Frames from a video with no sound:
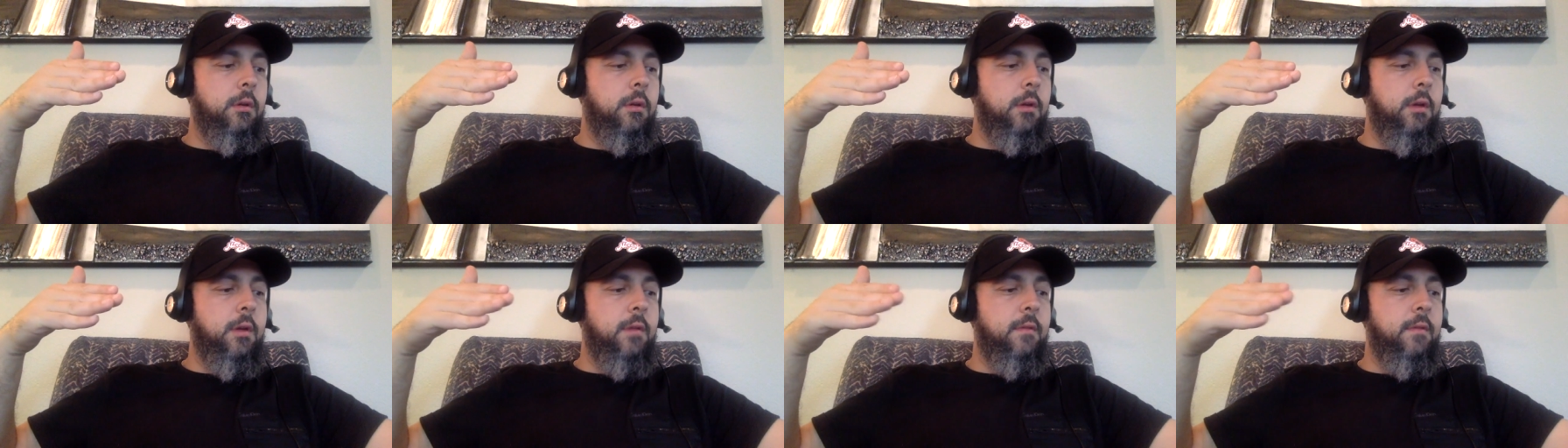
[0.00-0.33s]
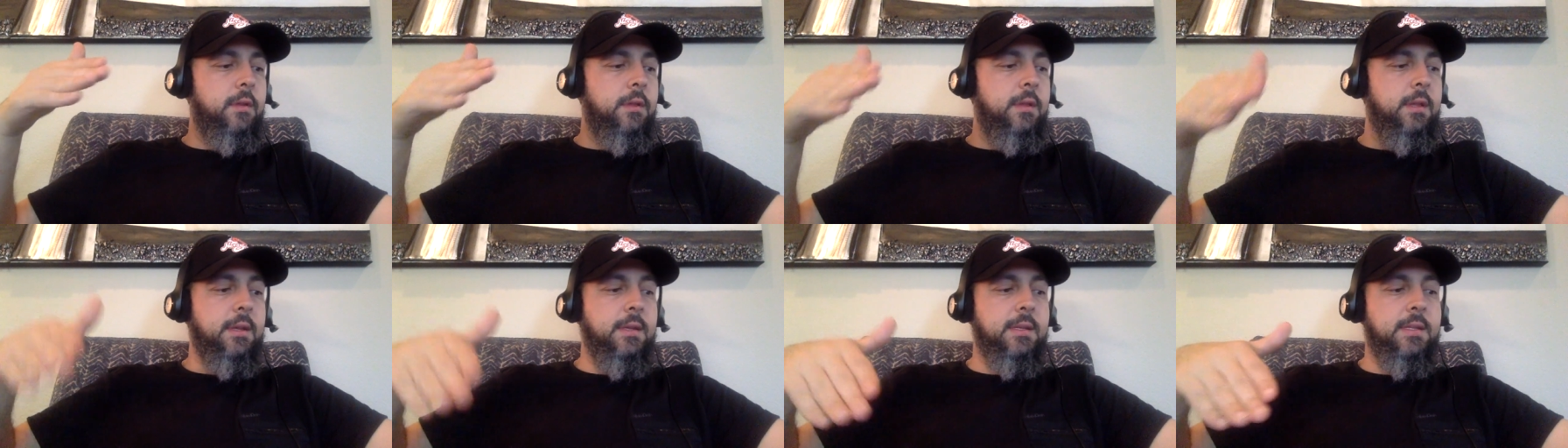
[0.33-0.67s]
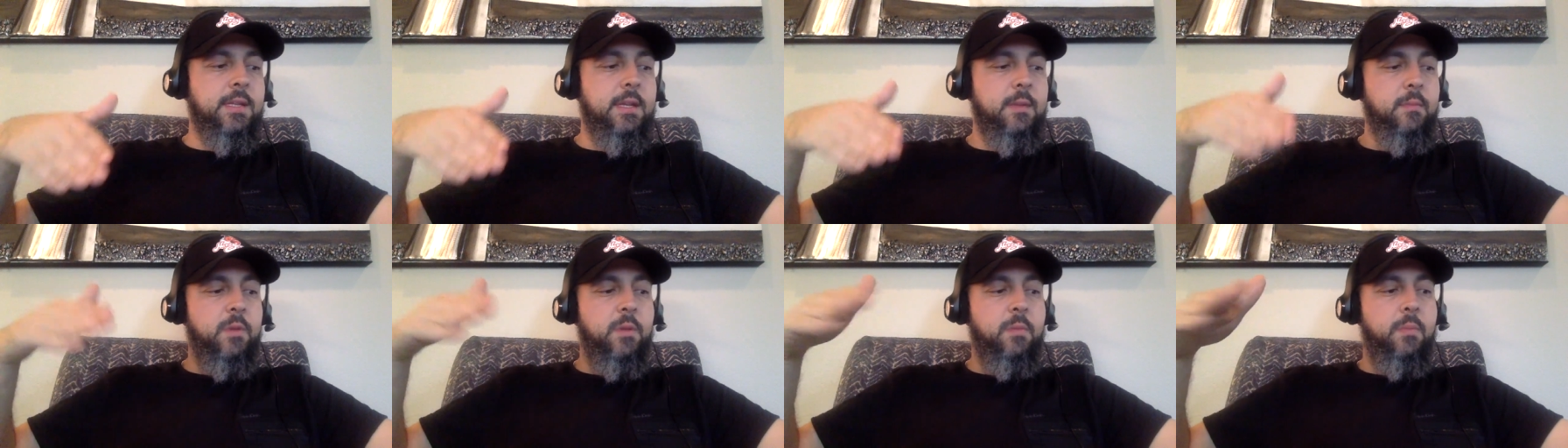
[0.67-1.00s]
everything
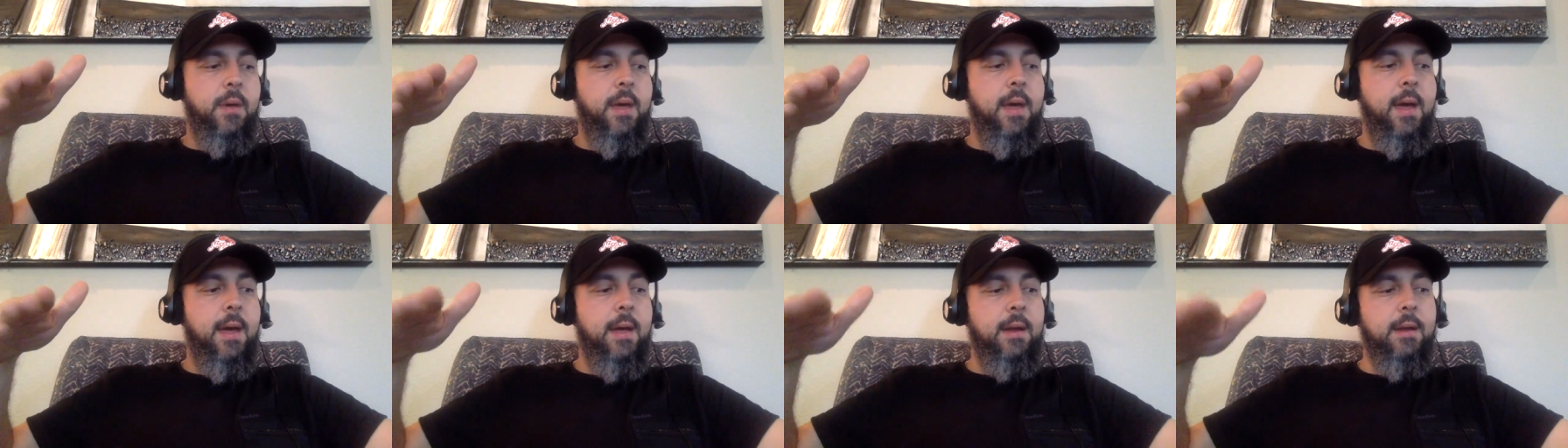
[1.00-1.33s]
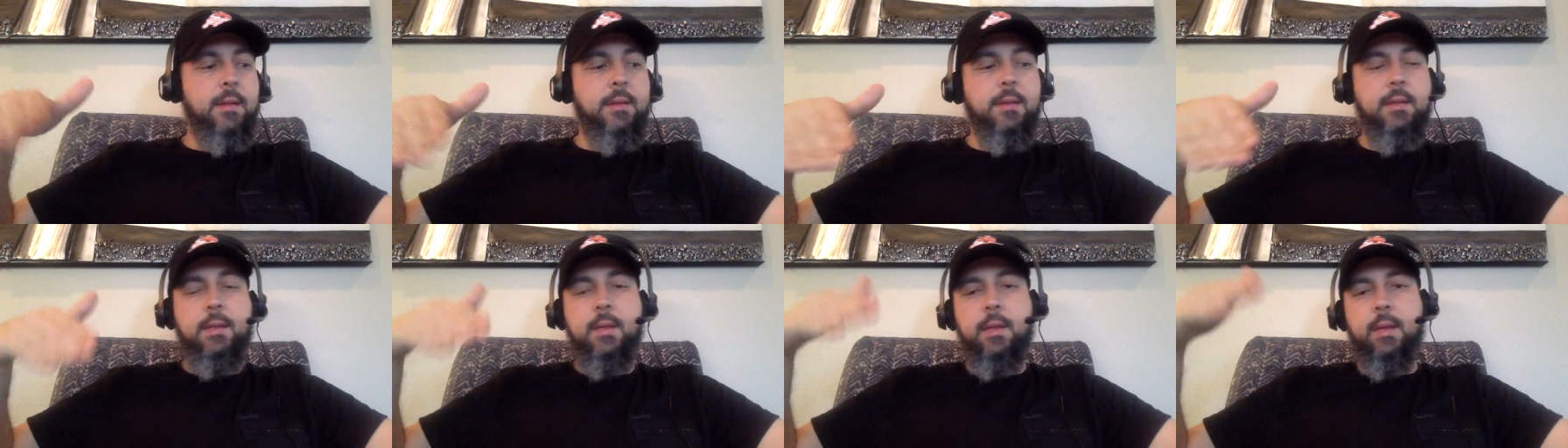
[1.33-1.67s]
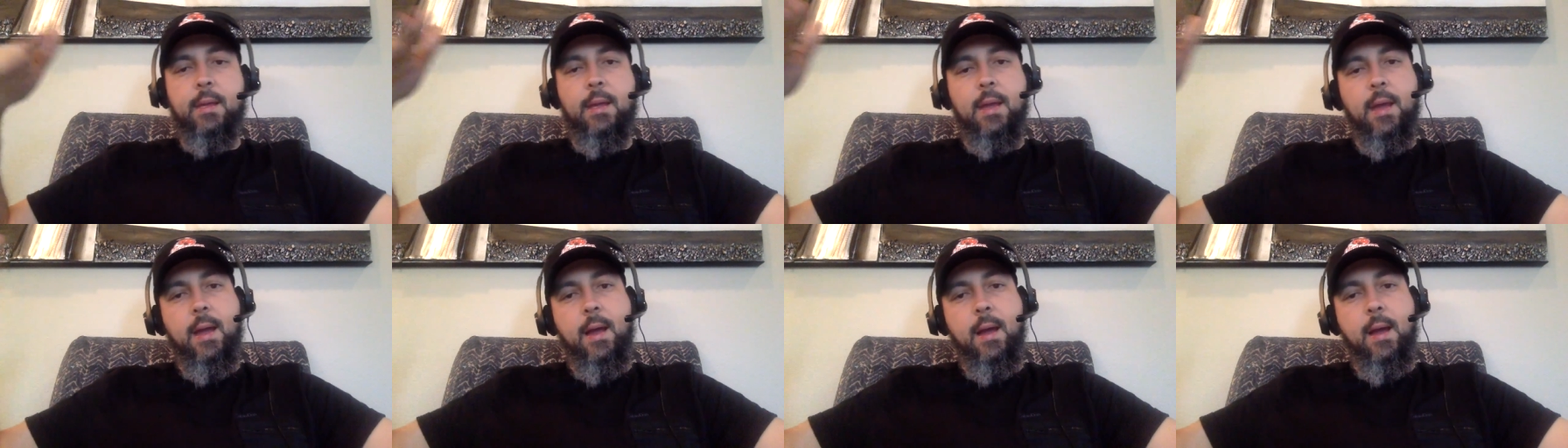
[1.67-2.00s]
seemed bad, and then they
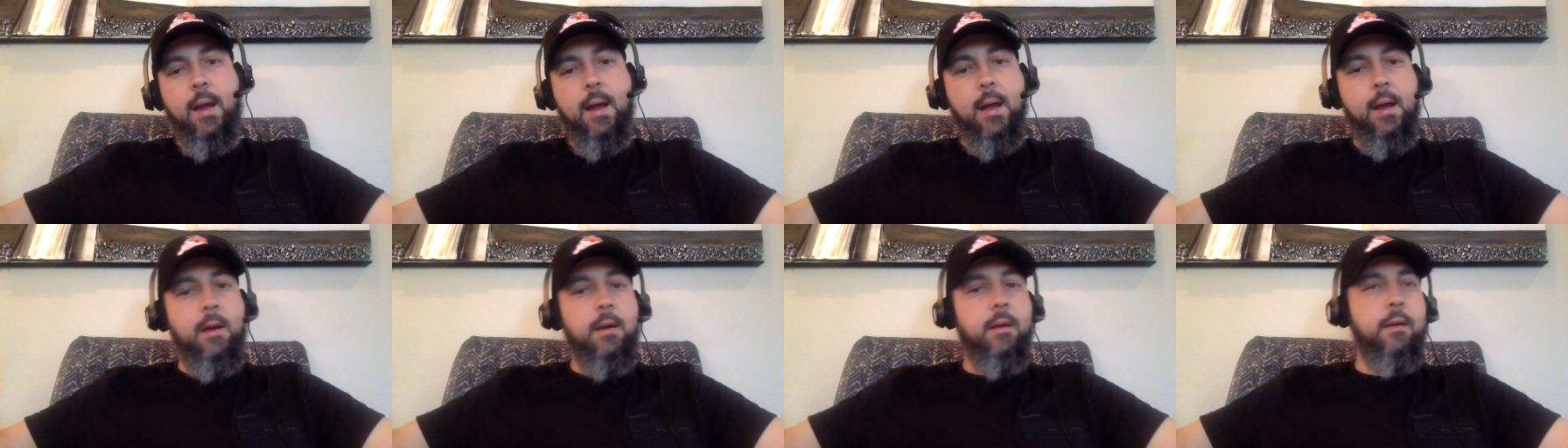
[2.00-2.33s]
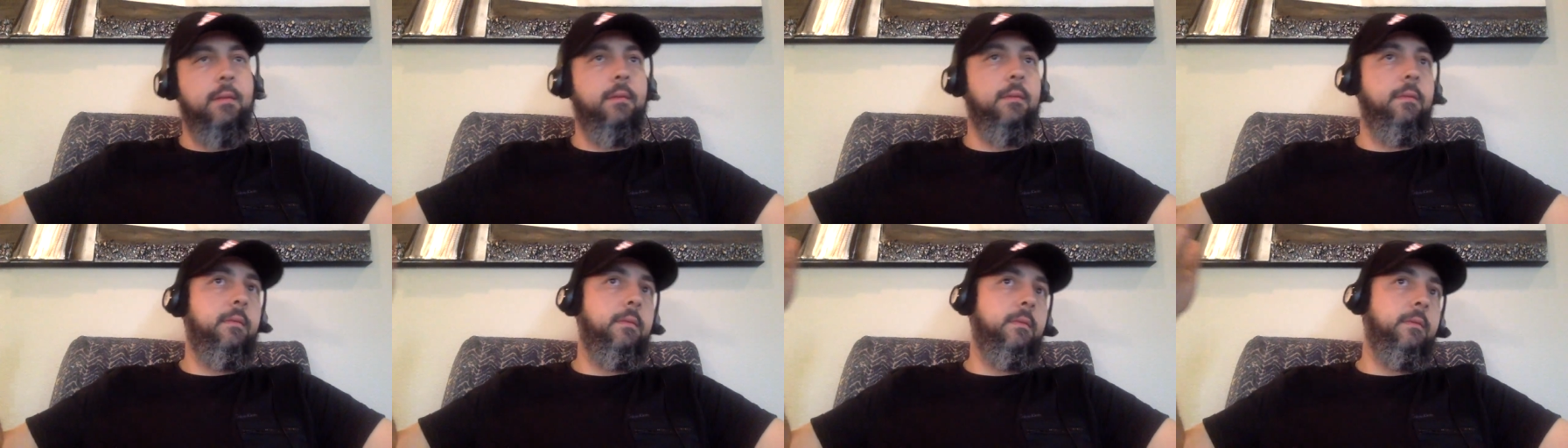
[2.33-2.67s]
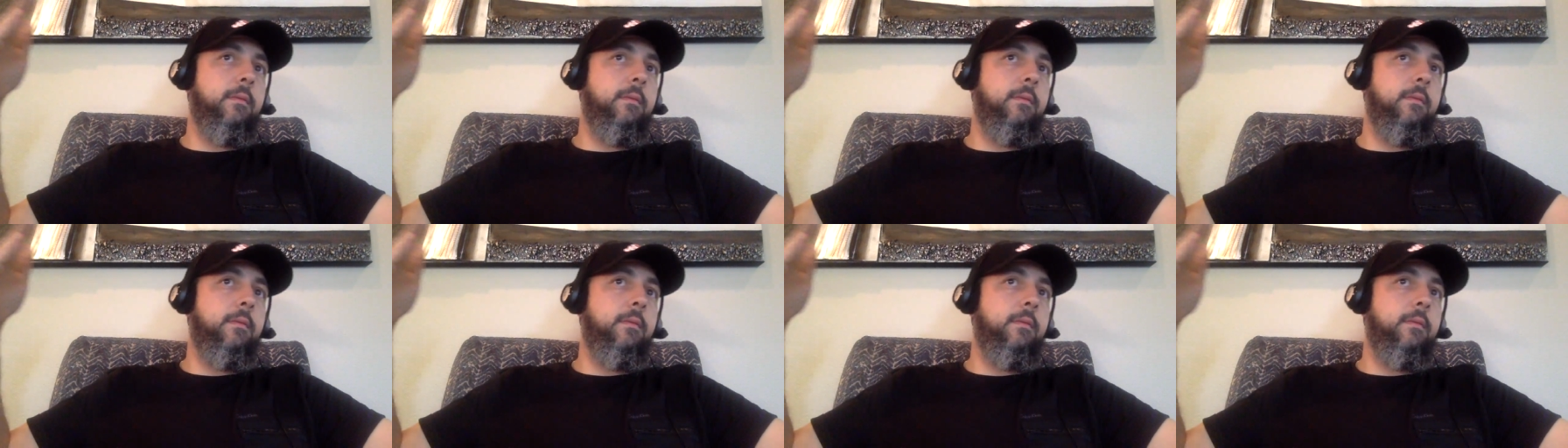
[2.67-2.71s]
got hired